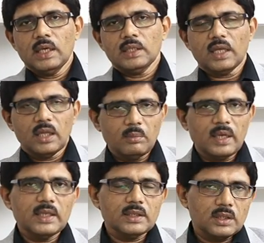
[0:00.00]
The Alma
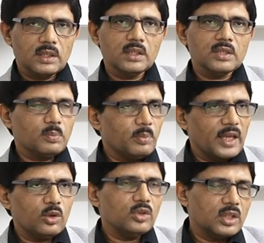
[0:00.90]
laser is
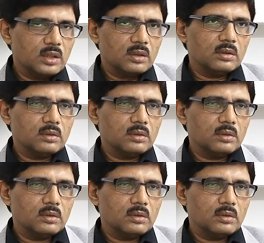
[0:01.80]
pioneer